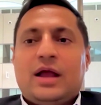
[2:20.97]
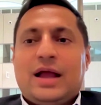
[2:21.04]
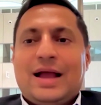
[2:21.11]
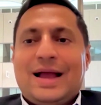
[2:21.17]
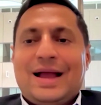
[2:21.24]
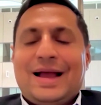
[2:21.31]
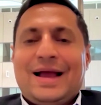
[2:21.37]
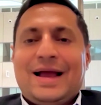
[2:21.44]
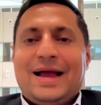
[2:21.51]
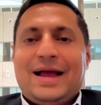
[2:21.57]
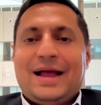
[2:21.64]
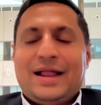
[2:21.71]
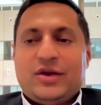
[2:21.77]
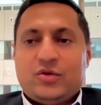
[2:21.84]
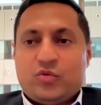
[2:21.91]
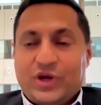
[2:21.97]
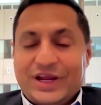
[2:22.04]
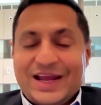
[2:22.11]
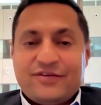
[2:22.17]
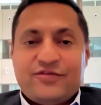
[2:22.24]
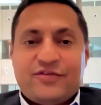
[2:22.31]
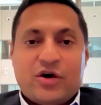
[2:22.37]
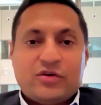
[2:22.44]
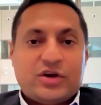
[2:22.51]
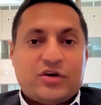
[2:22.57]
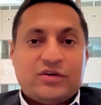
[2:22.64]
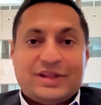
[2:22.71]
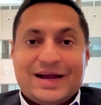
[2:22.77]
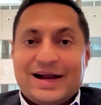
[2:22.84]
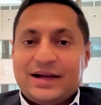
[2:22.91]
And we have found
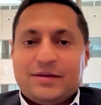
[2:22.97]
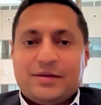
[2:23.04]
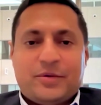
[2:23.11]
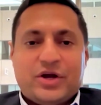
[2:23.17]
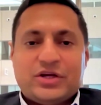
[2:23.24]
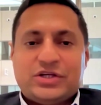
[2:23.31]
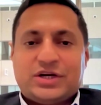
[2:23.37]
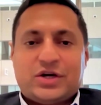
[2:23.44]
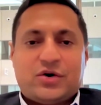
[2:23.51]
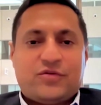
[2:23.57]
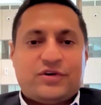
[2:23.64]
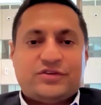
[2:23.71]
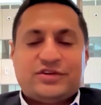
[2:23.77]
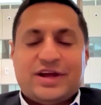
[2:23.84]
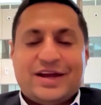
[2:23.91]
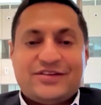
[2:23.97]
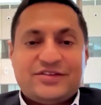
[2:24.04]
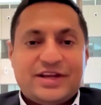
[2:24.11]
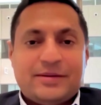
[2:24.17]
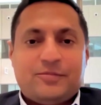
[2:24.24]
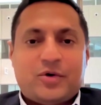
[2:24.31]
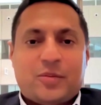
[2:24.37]
out that the biochar offers excellent